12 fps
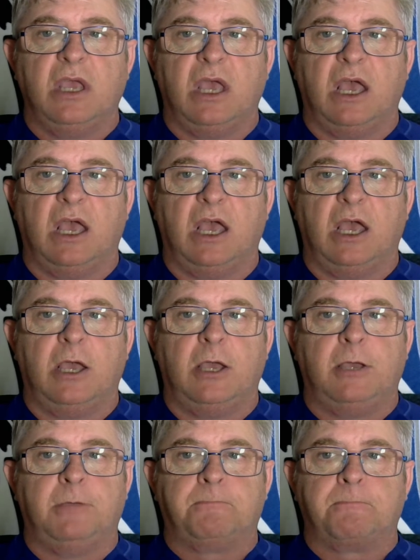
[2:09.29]

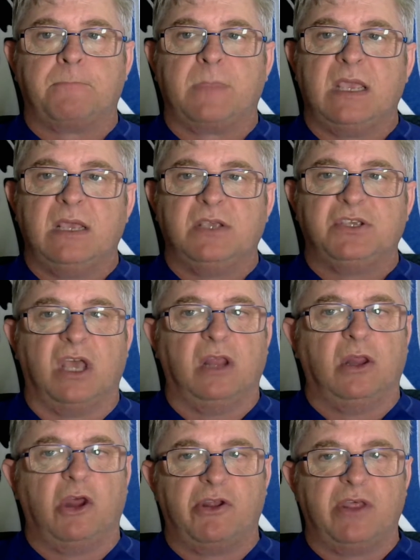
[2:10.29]
So a
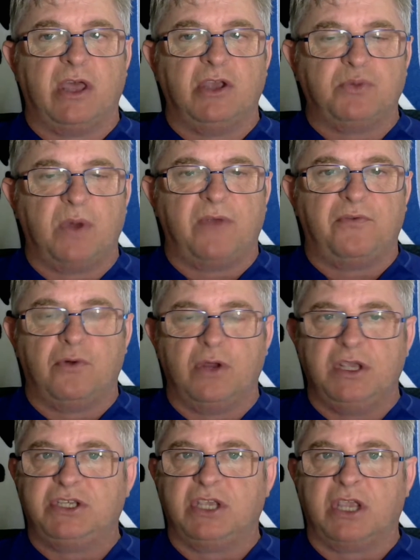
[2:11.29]
lot of those
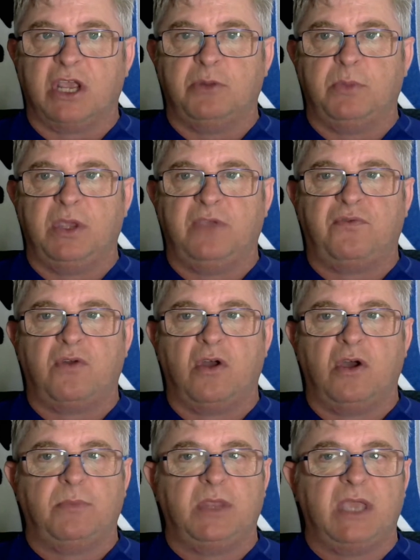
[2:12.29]
referees are going to be
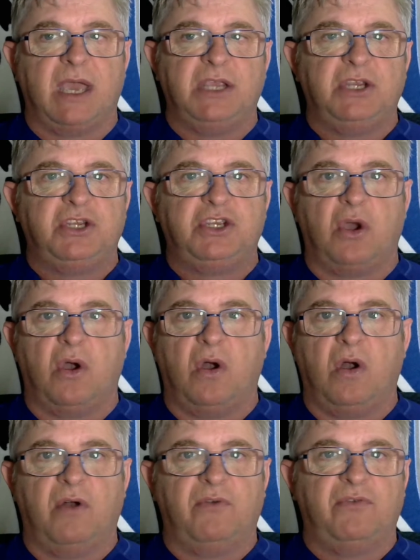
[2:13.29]
from the age
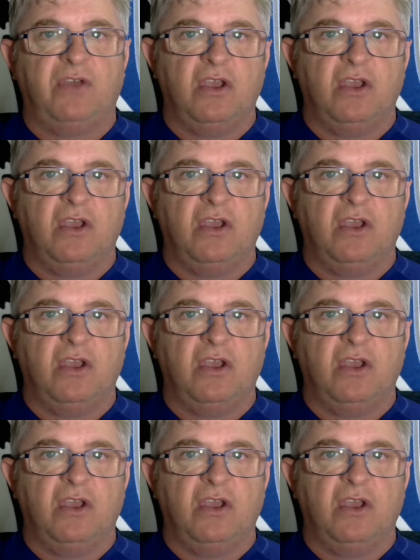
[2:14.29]
of